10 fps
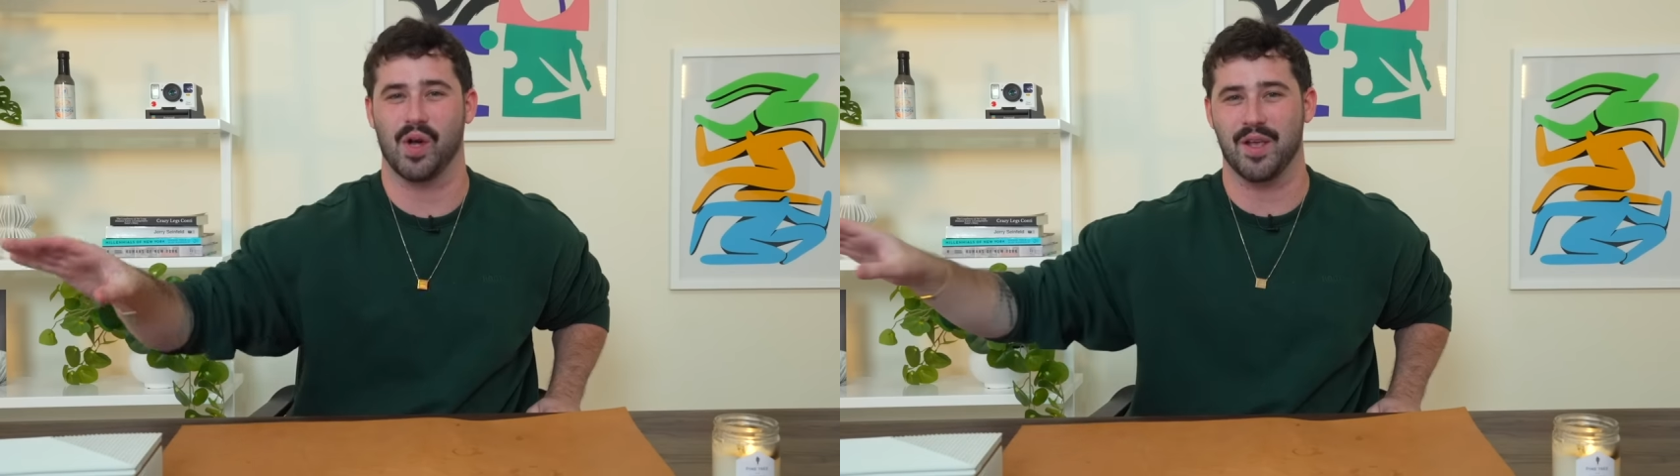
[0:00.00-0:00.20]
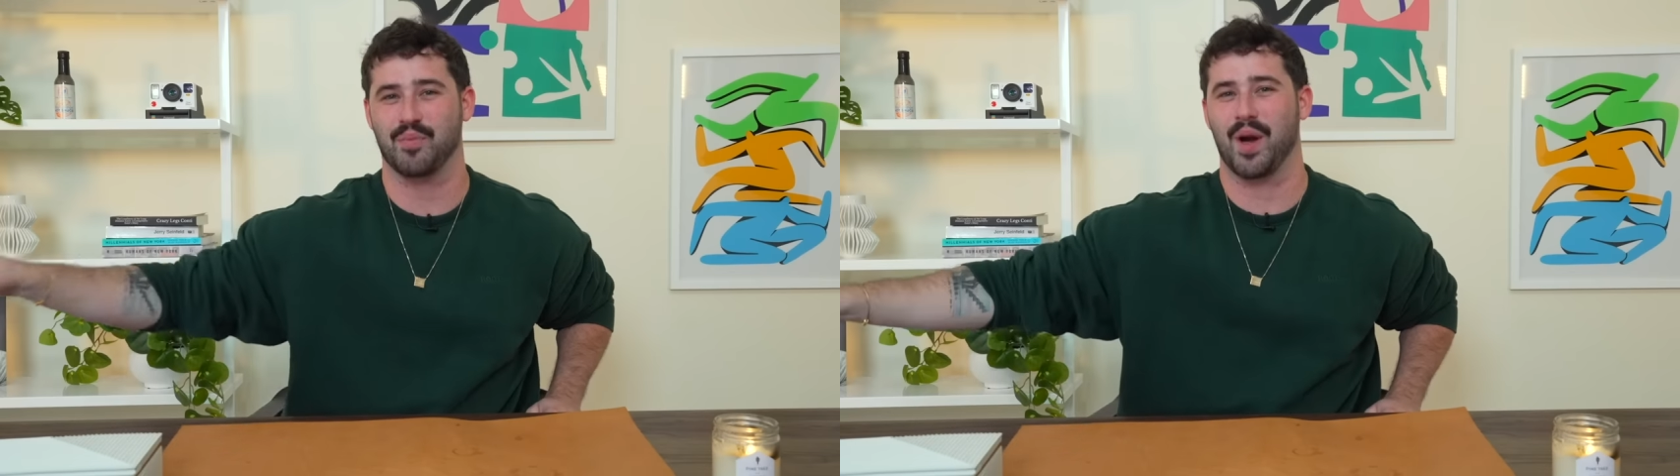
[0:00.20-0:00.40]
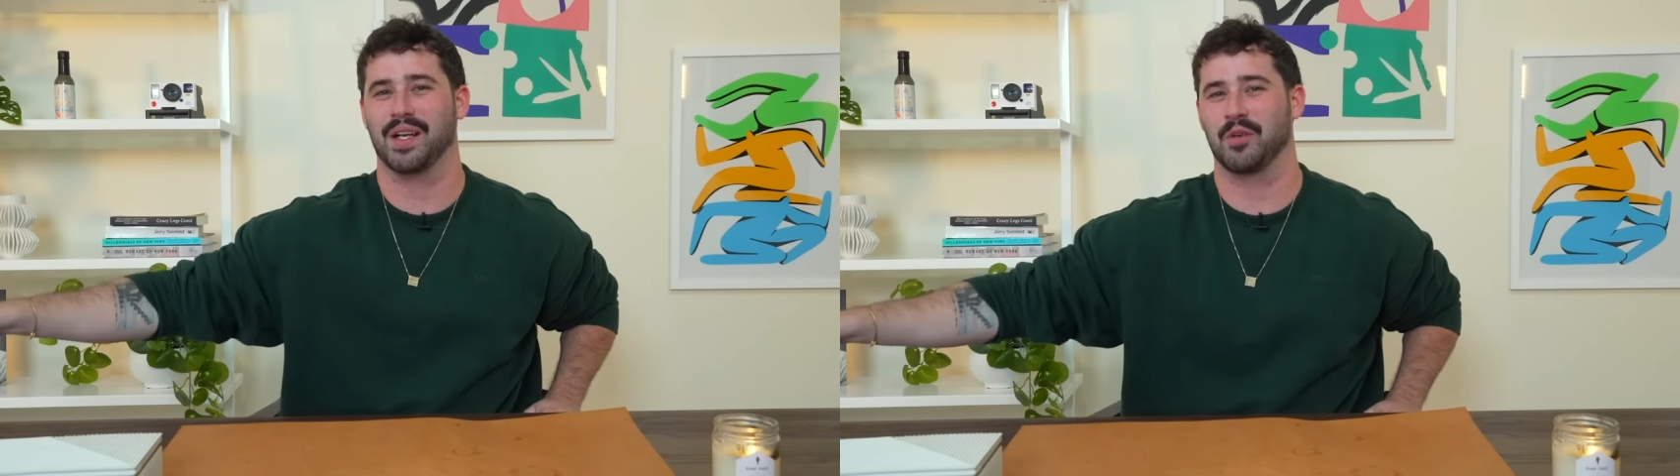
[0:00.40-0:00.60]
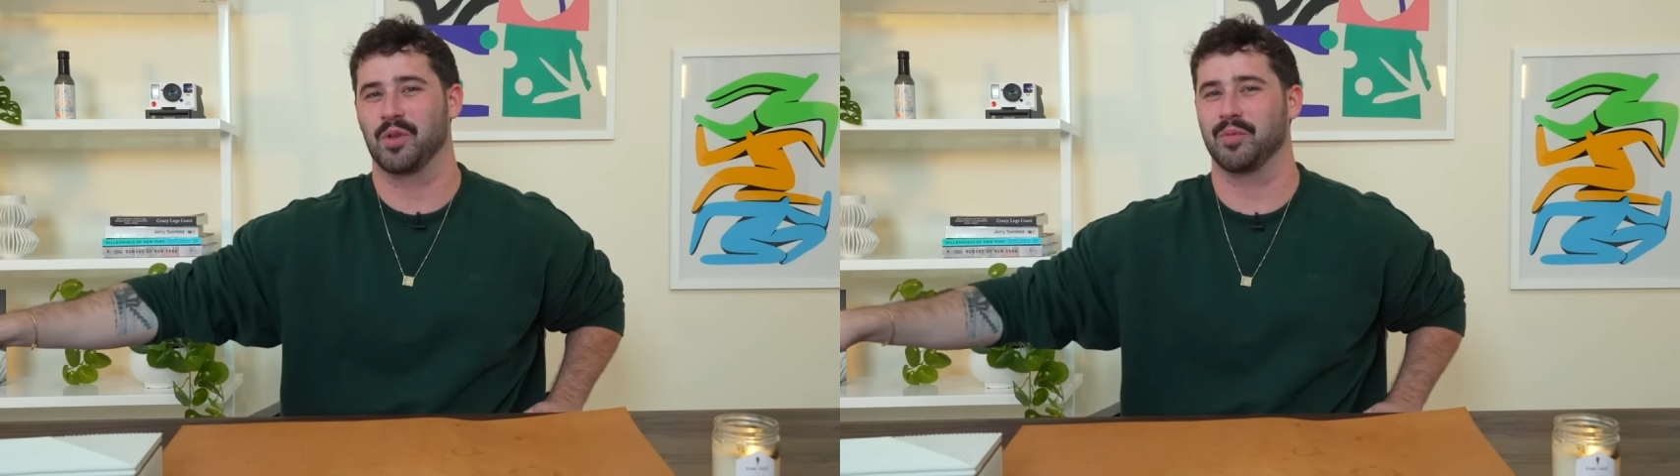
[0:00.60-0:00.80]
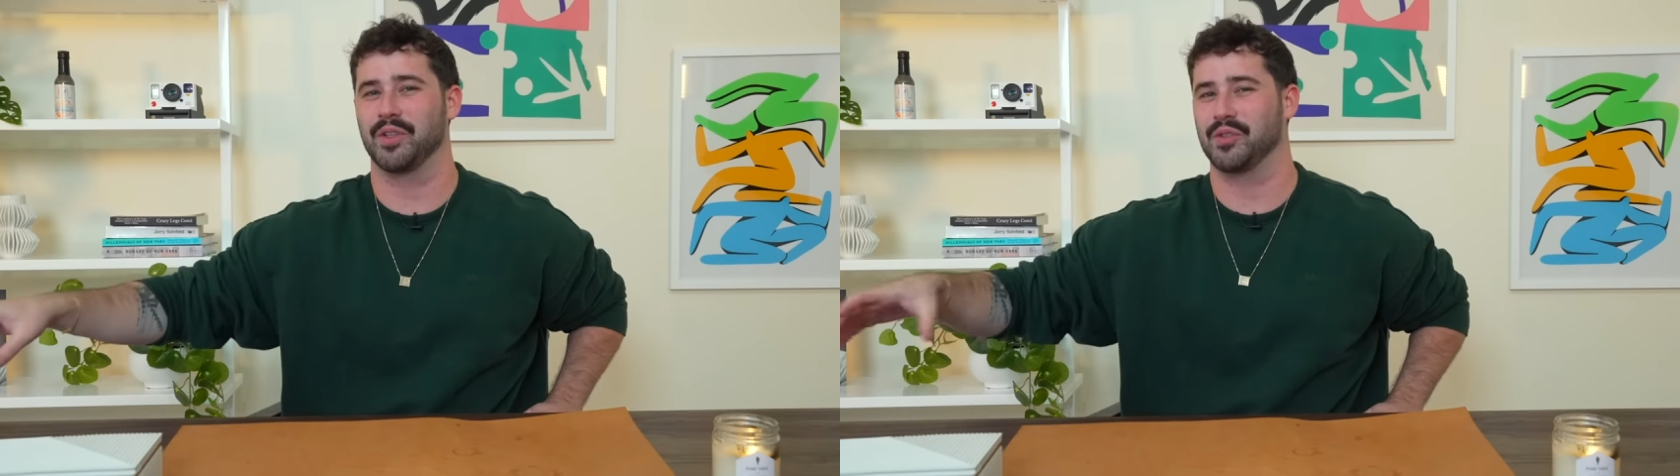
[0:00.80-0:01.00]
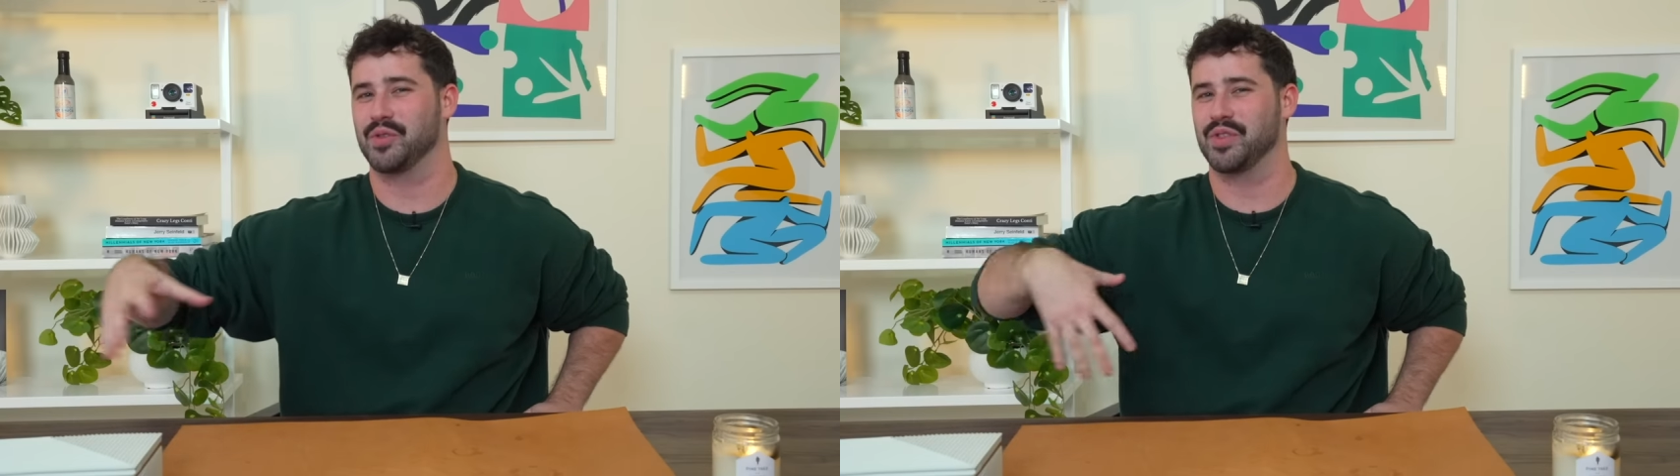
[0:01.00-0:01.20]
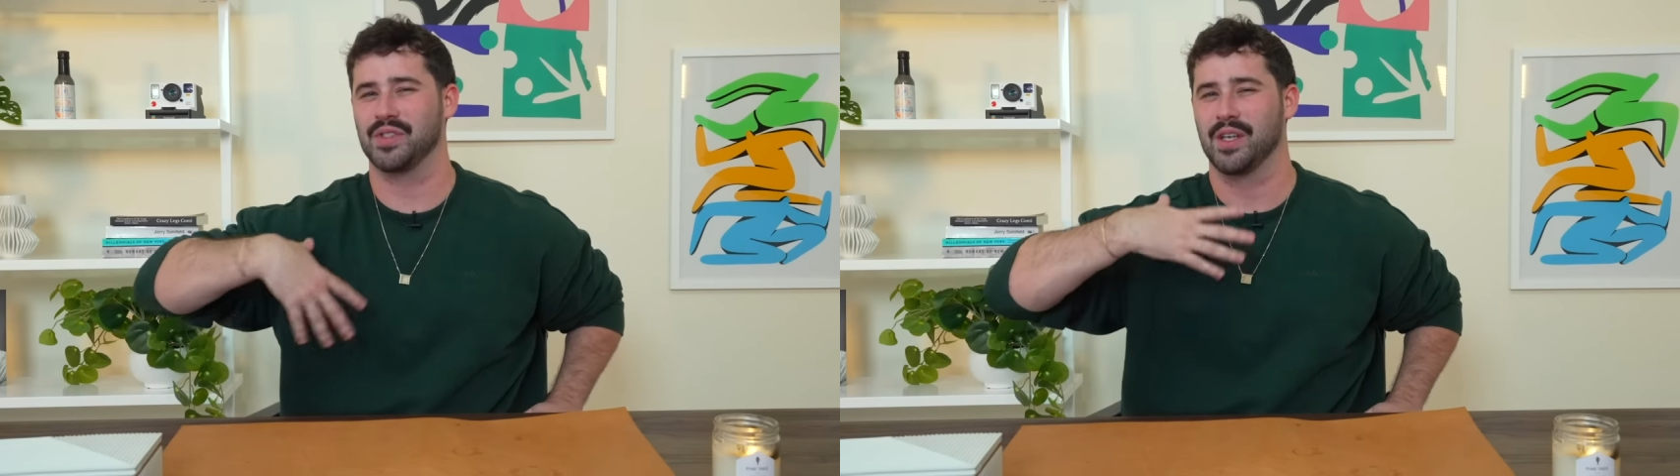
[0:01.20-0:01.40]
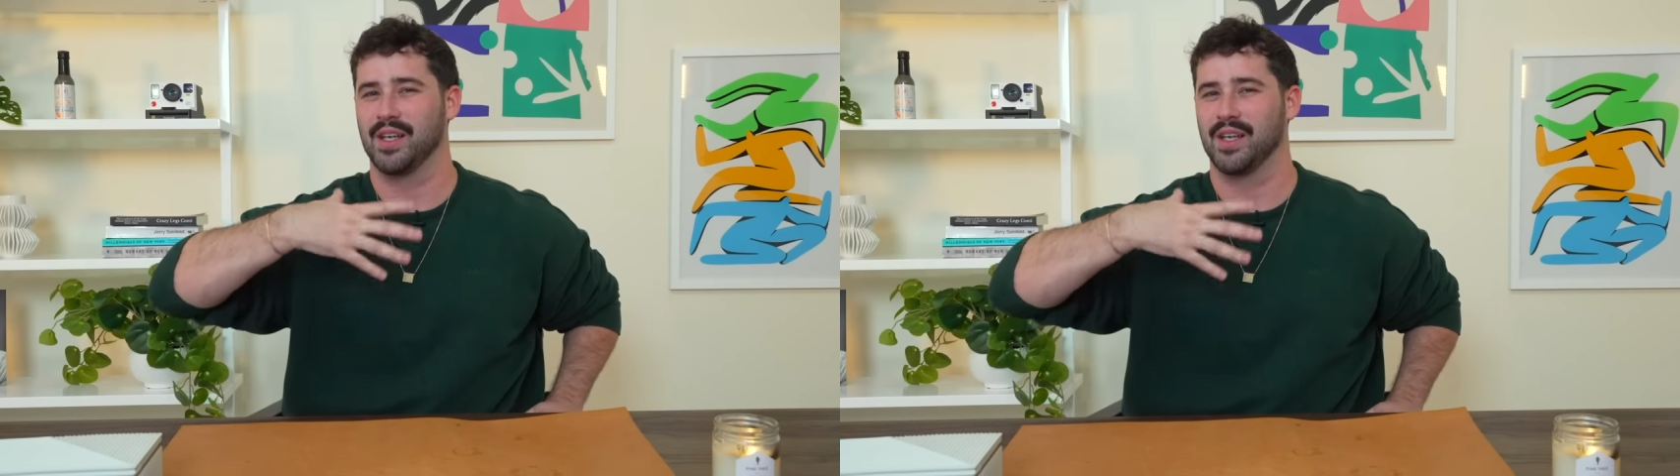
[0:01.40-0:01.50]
a pregnant woman who is